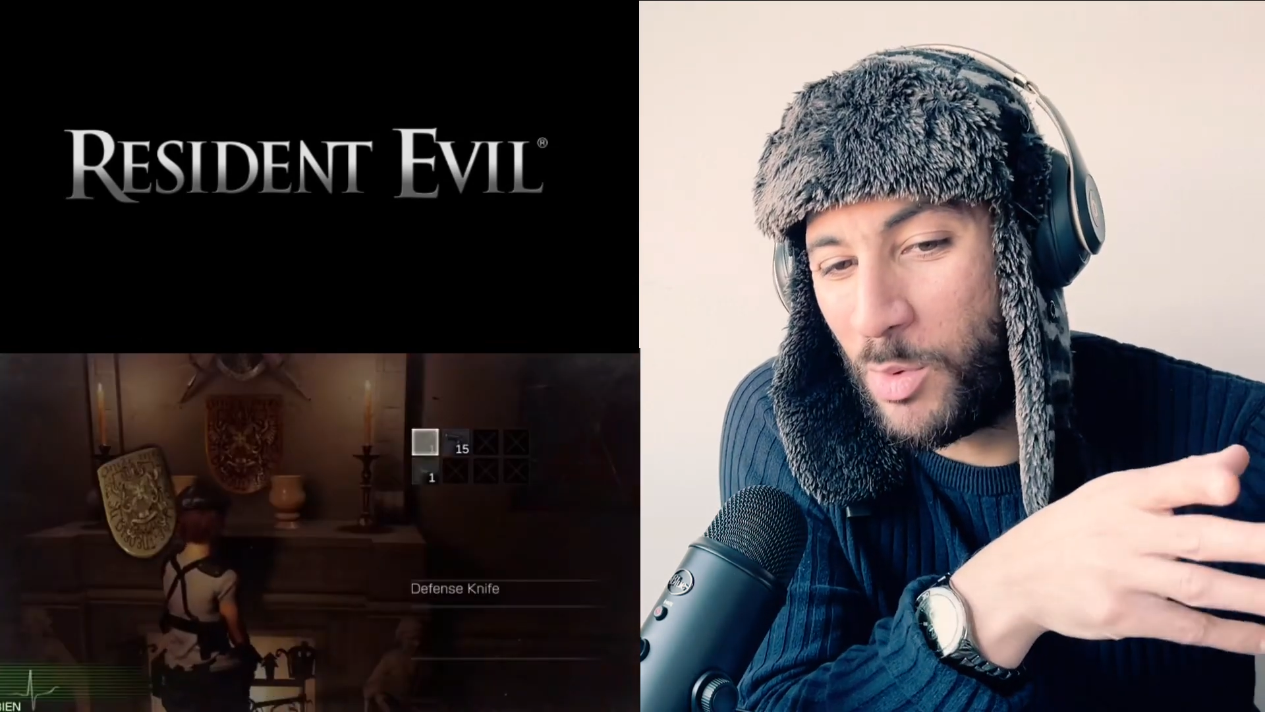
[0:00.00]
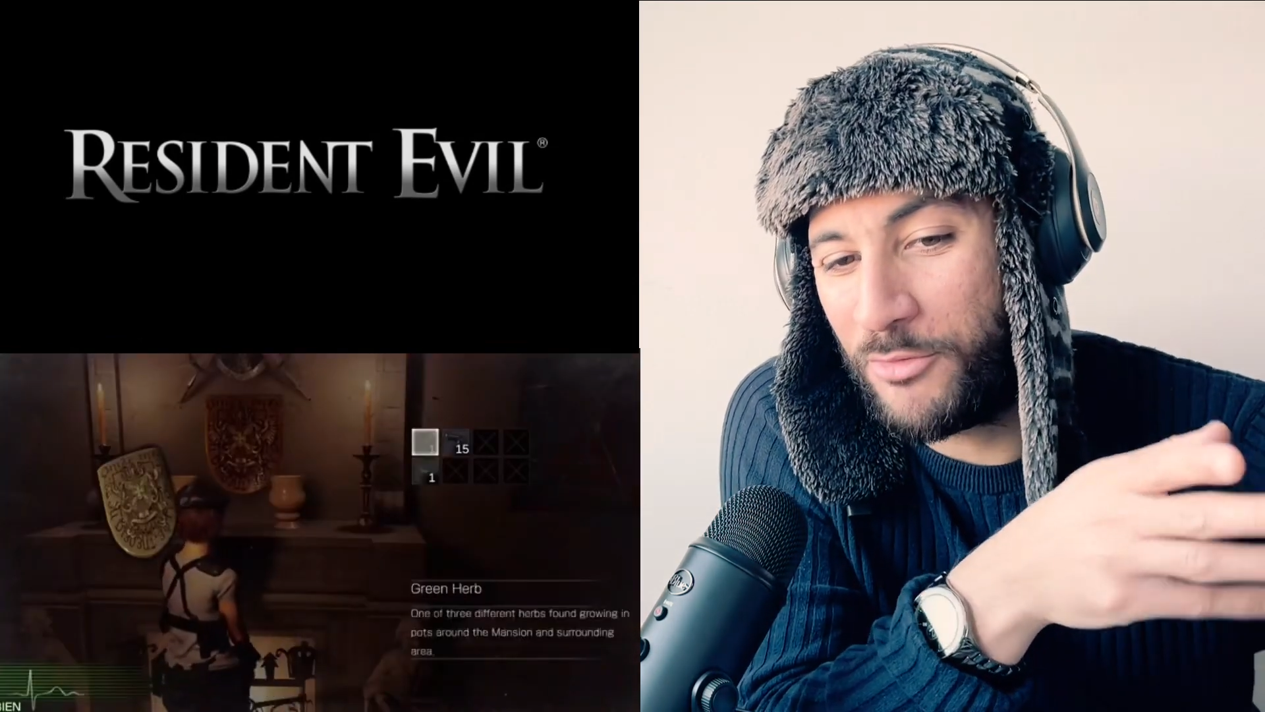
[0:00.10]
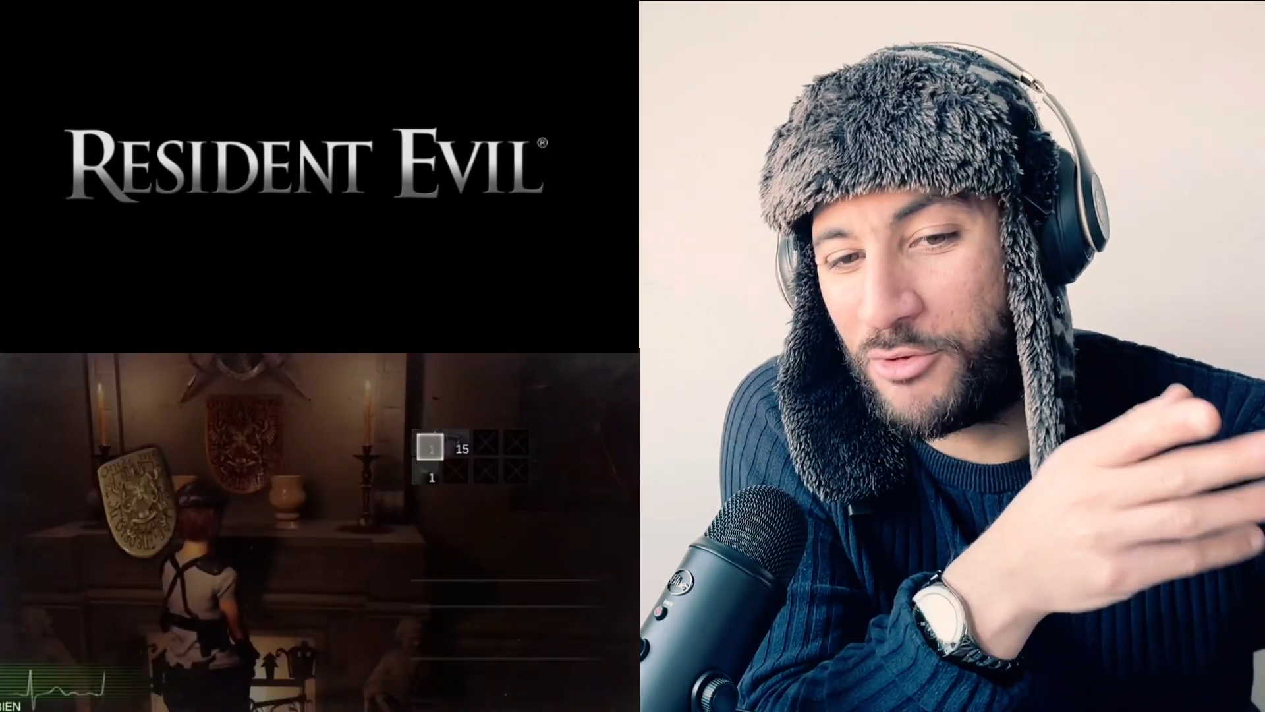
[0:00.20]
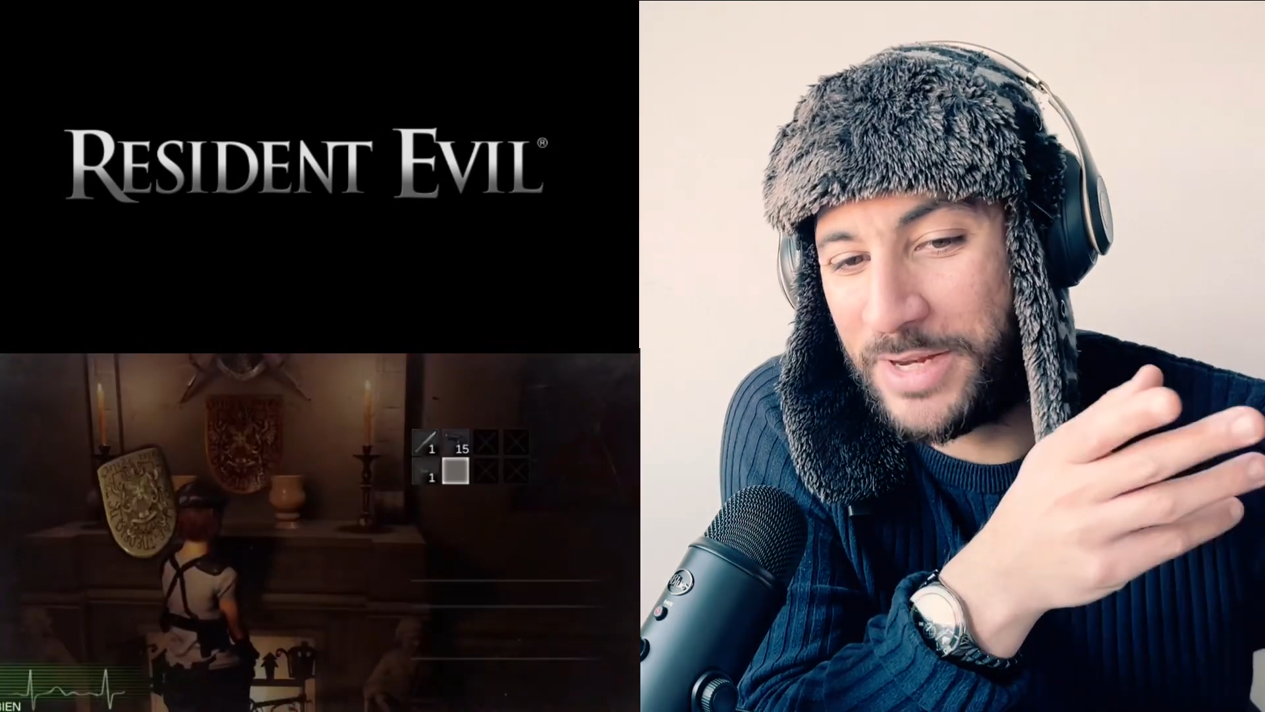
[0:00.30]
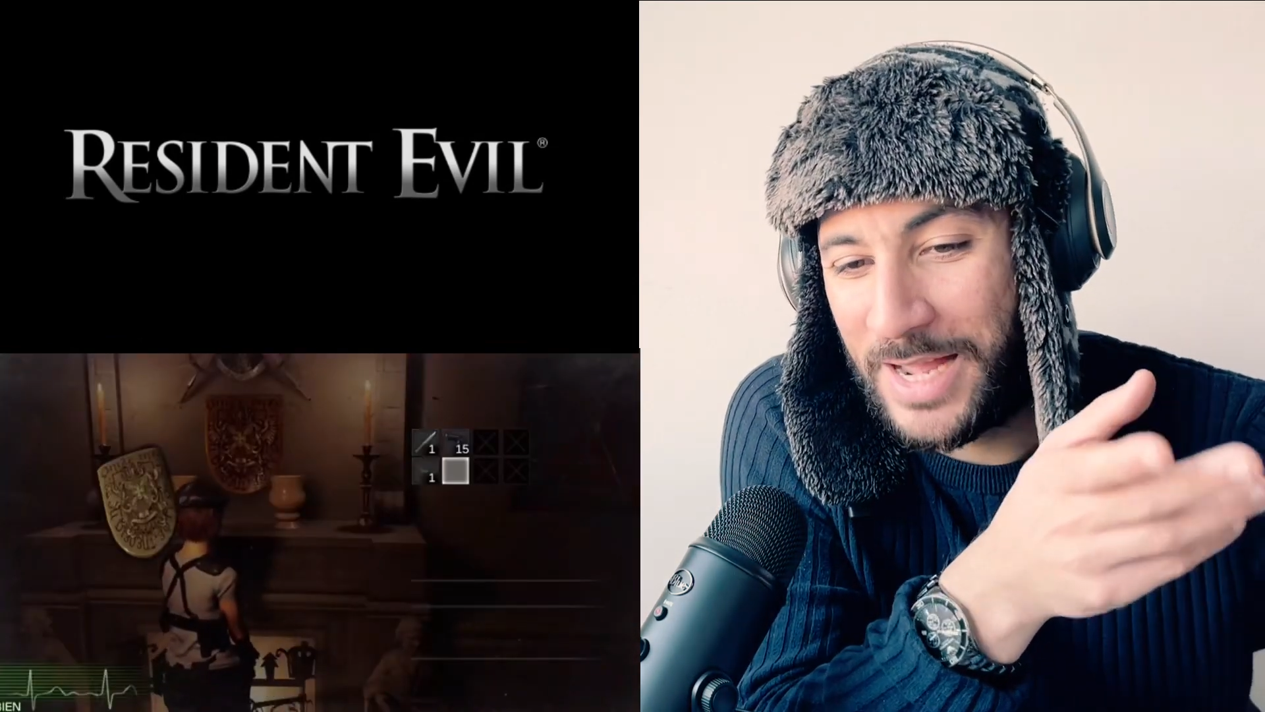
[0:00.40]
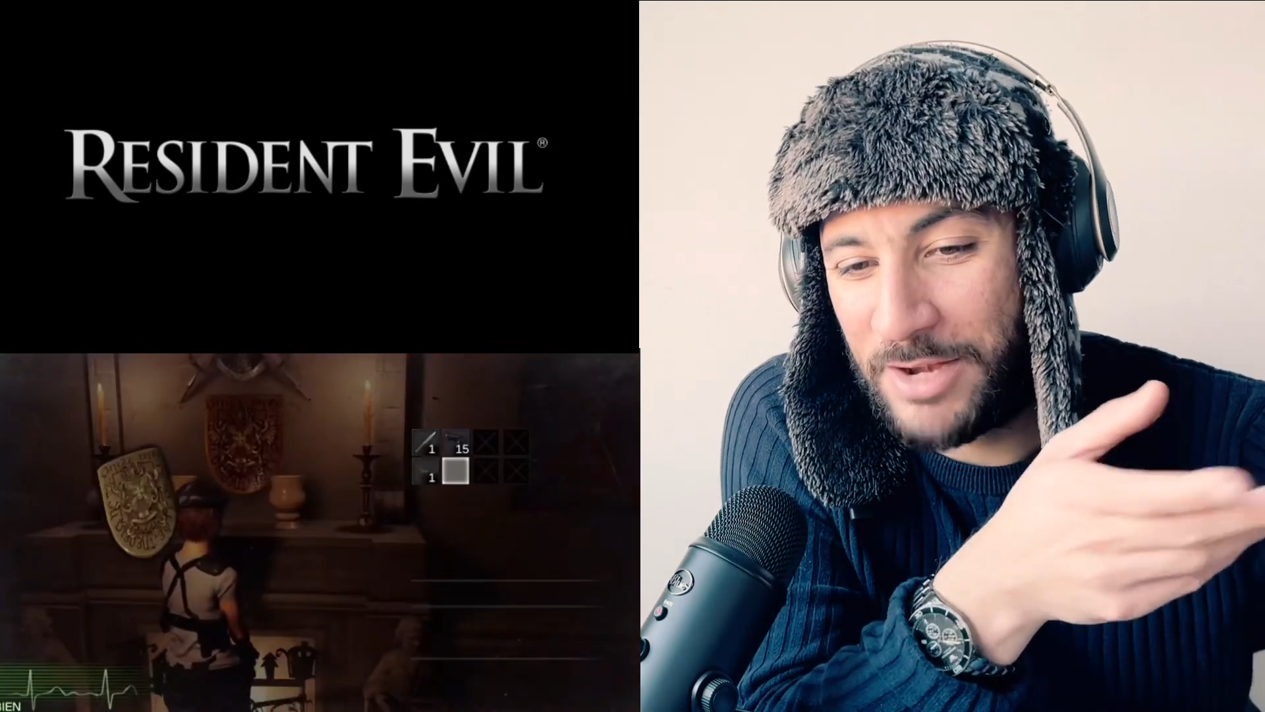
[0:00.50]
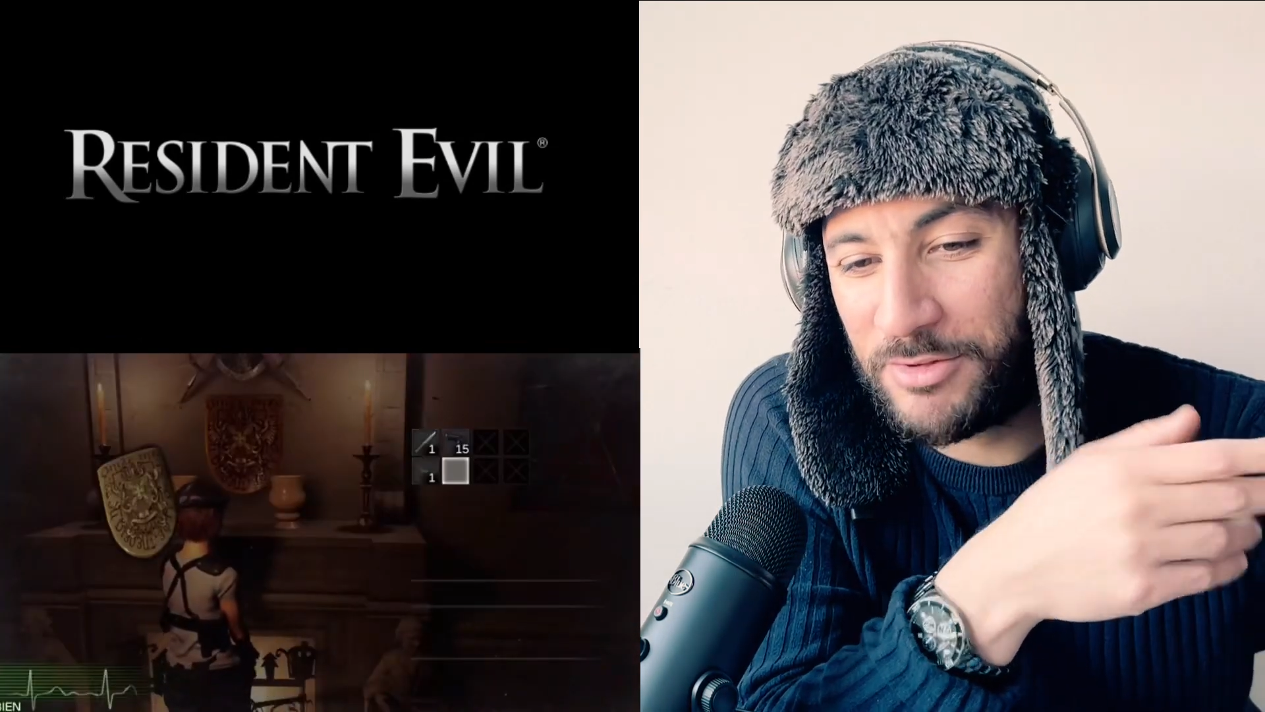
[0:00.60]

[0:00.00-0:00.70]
we've already had